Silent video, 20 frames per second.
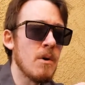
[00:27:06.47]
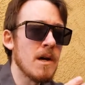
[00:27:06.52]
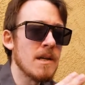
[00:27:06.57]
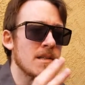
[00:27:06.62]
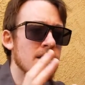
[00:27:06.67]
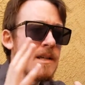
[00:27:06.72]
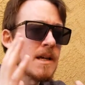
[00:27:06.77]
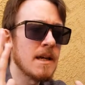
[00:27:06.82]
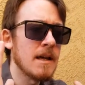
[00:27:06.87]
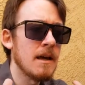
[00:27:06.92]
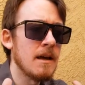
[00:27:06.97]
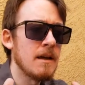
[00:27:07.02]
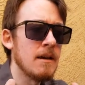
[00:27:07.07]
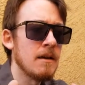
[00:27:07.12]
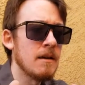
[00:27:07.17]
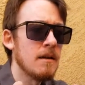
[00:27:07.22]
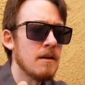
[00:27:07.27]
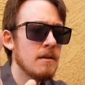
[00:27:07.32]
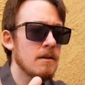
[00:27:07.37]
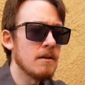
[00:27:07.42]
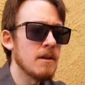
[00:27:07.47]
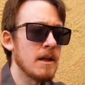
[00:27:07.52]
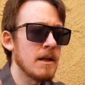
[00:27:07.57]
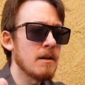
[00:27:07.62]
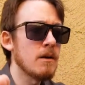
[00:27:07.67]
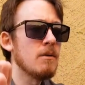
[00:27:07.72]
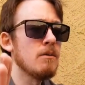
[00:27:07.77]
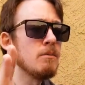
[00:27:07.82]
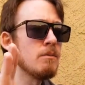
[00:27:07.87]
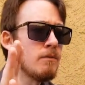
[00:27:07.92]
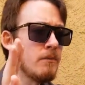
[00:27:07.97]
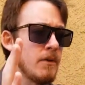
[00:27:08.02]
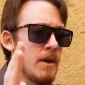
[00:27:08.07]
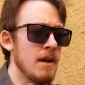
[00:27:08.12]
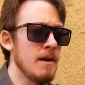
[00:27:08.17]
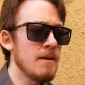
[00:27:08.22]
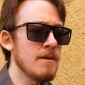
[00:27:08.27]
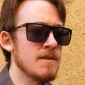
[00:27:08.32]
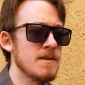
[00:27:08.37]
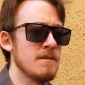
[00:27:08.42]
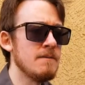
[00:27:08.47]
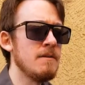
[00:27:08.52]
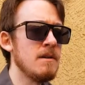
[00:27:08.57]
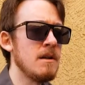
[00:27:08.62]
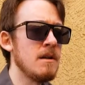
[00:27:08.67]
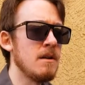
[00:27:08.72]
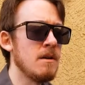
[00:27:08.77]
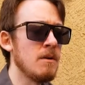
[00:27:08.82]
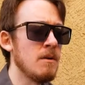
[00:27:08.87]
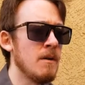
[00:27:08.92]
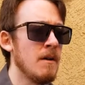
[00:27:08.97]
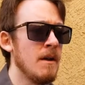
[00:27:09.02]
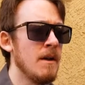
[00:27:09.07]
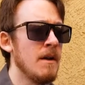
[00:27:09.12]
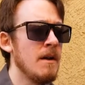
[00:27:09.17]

as like there's the video.